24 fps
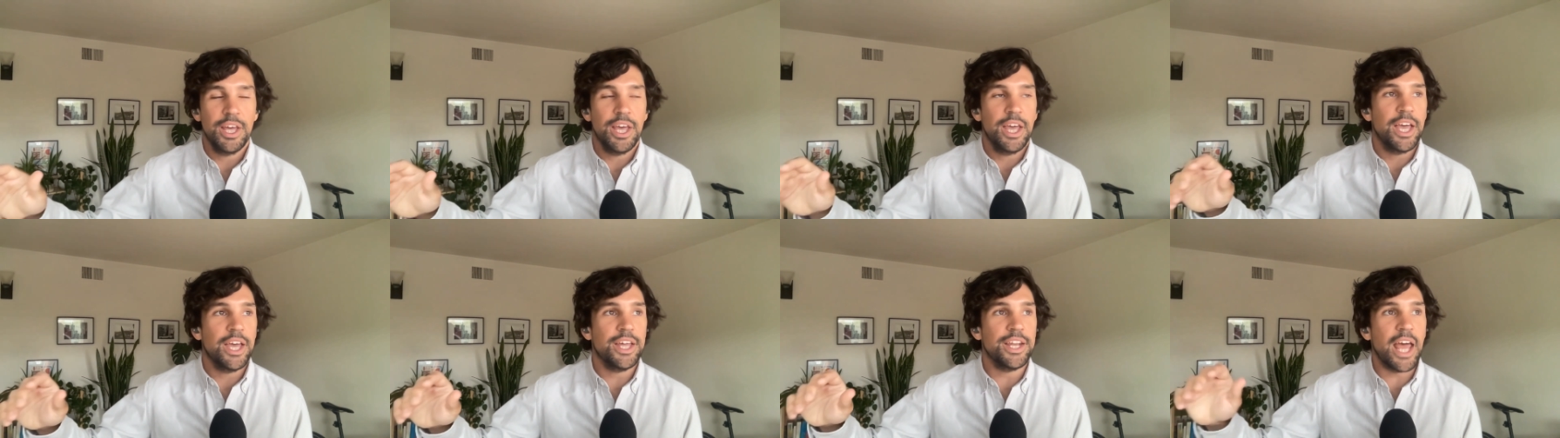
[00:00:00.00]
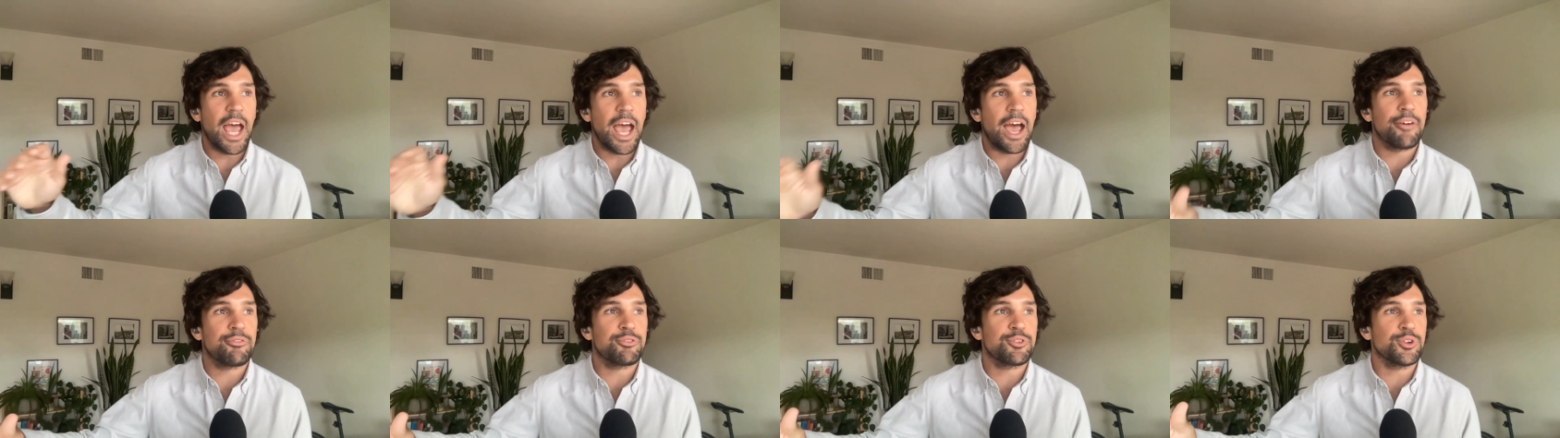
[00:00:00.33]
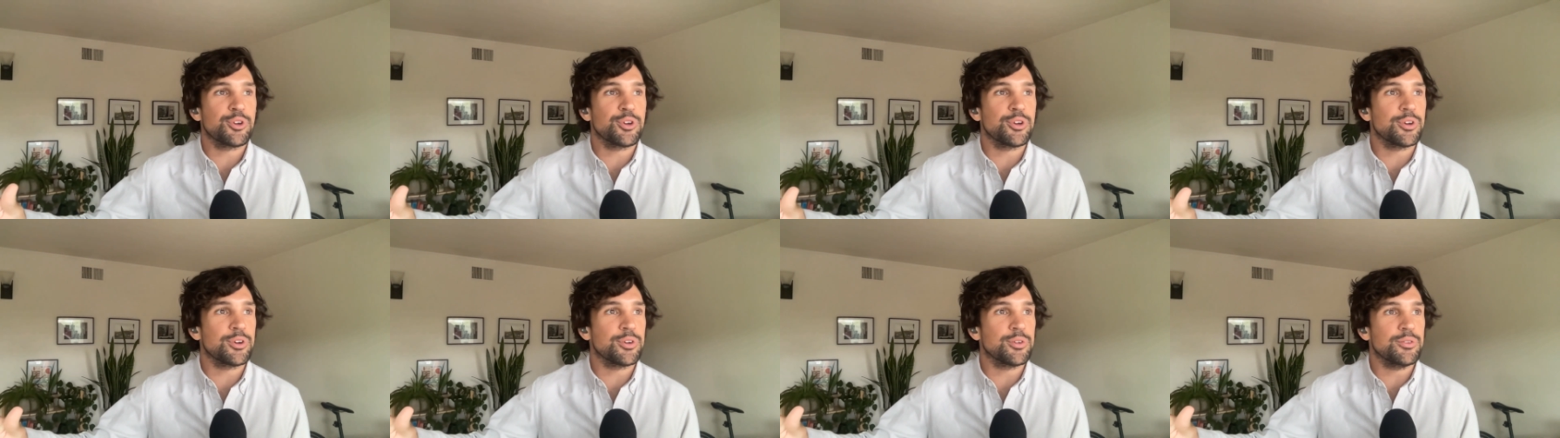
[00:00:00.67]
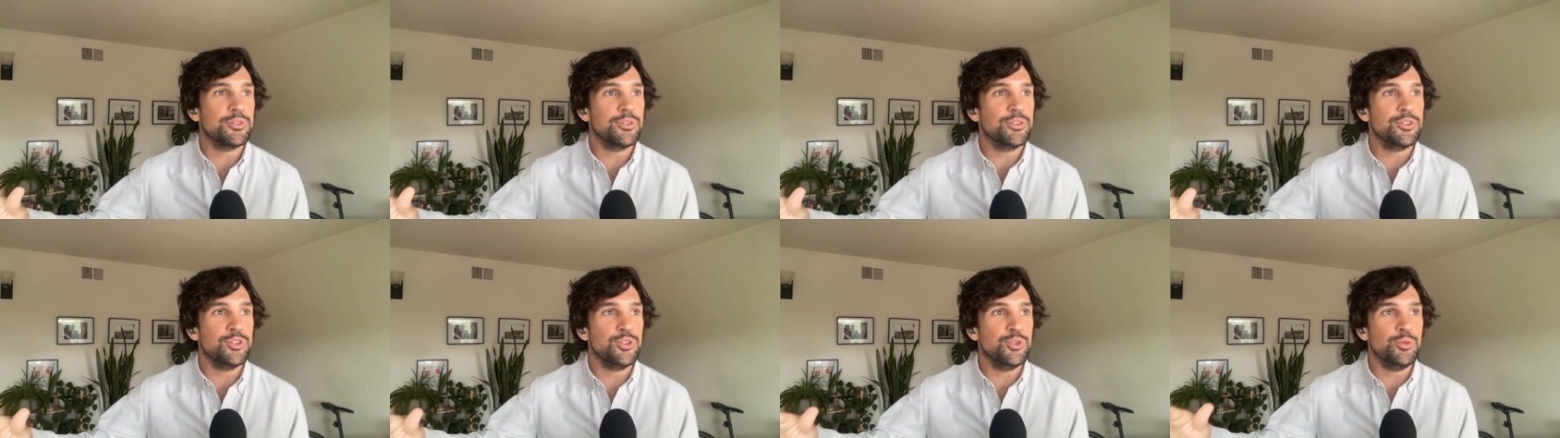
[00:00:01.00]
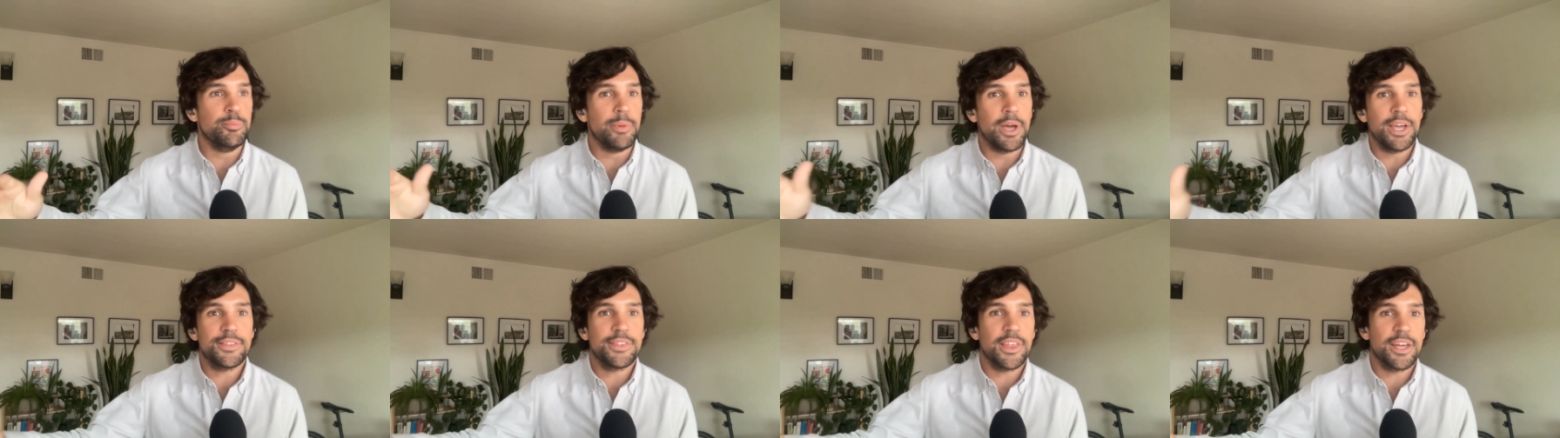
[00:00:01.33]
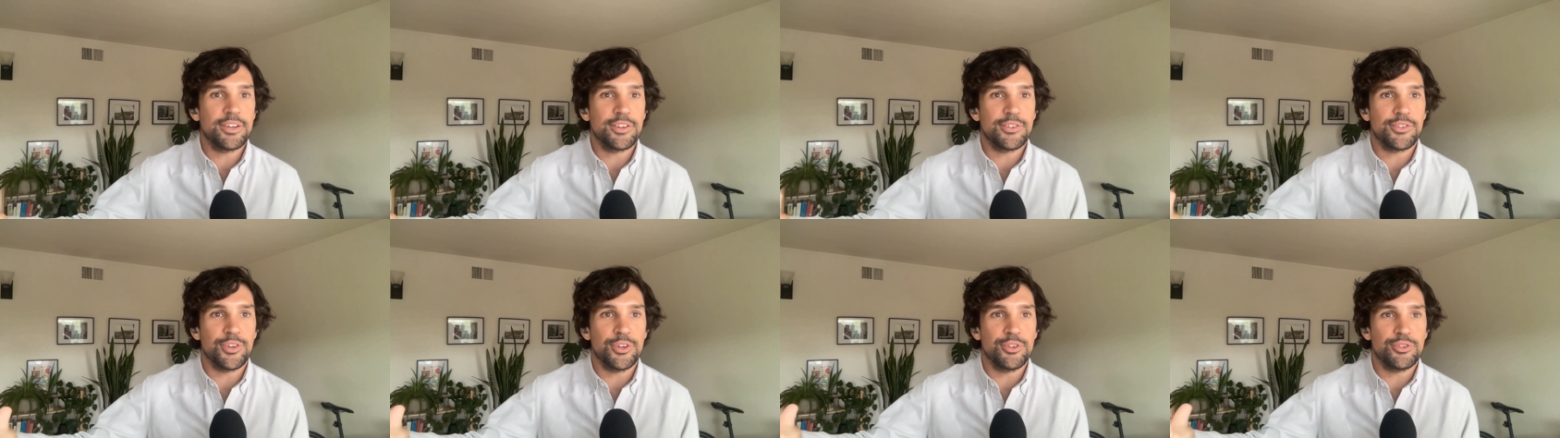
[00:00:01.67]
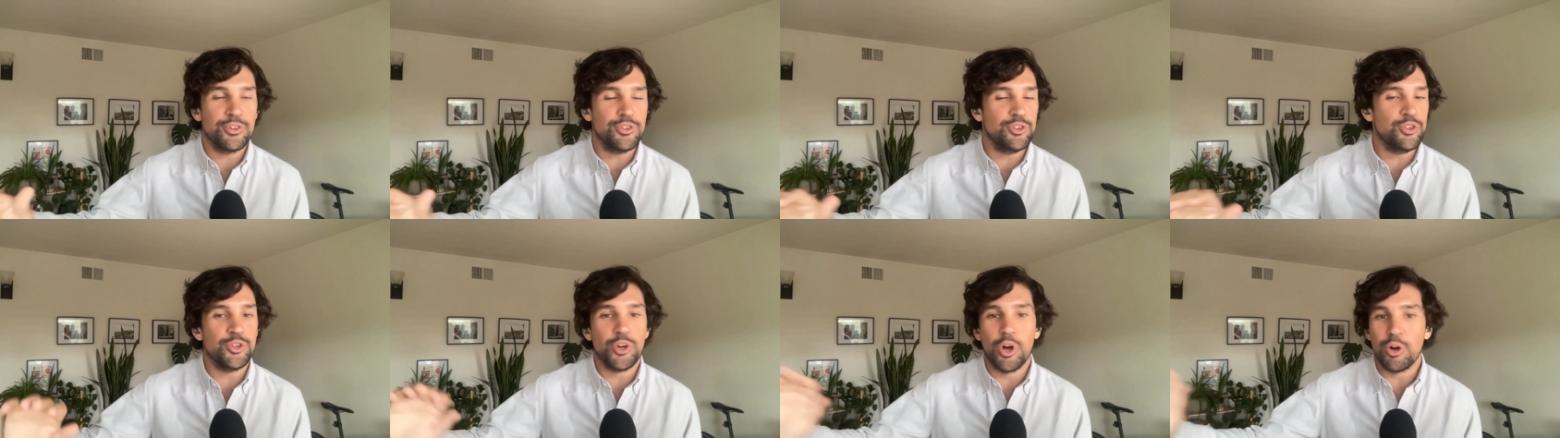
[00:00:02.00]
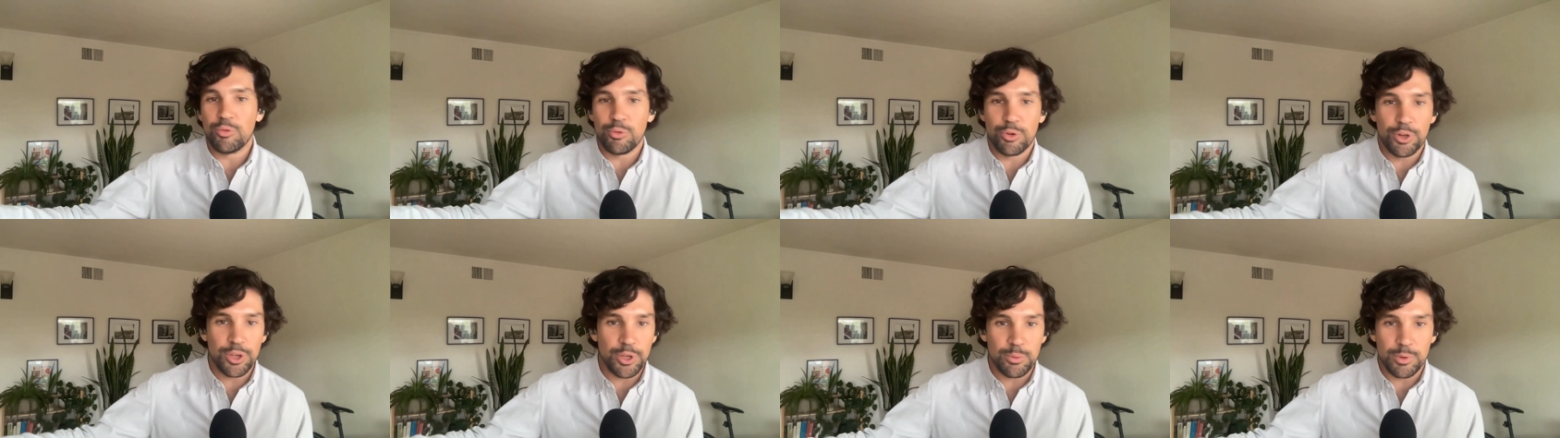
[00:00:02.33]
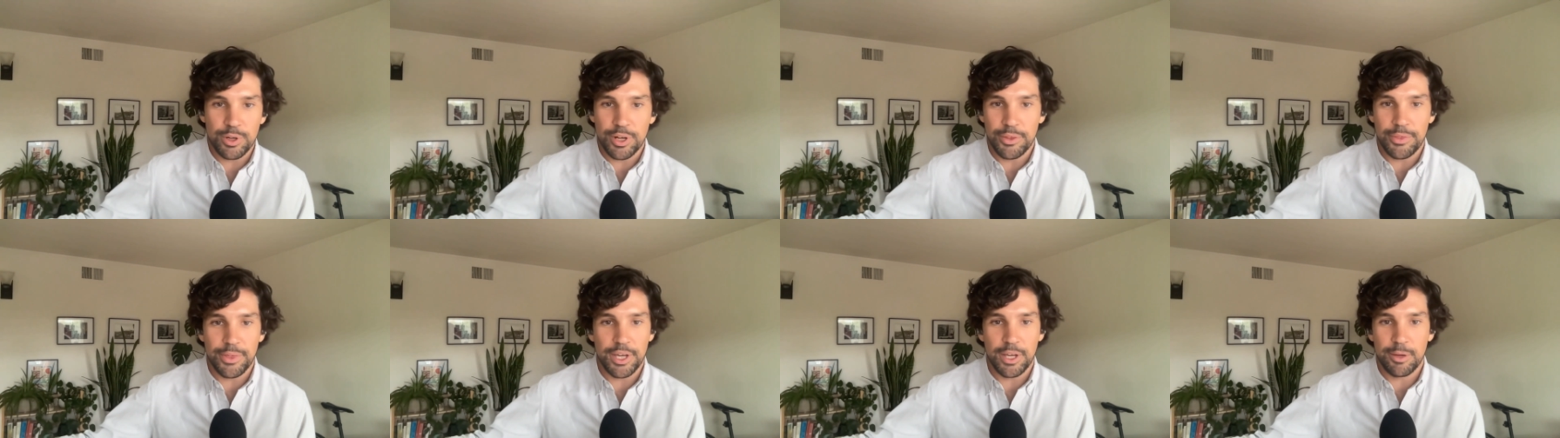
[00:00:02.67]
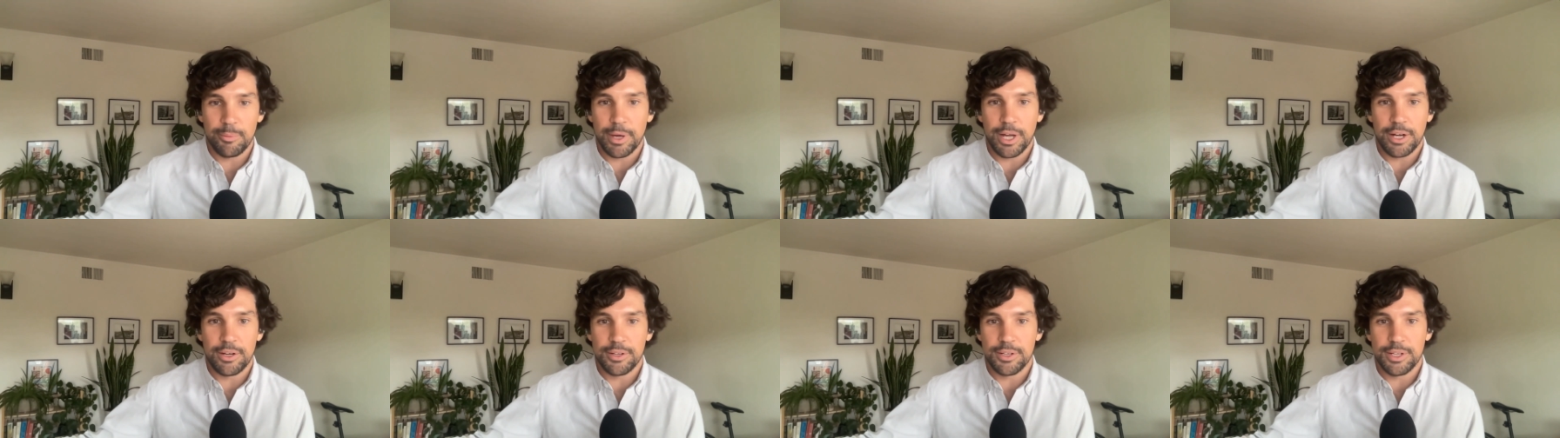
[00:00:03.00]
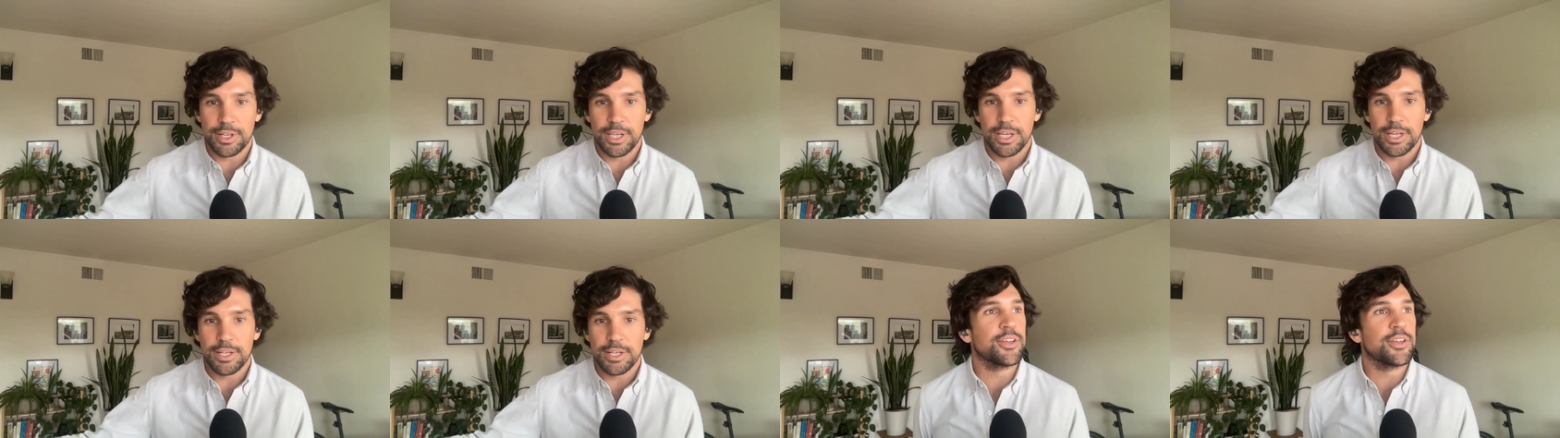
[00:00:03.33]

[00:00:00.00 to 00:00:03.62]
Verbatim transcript: And after you make that decision, you don't really want to think about it again.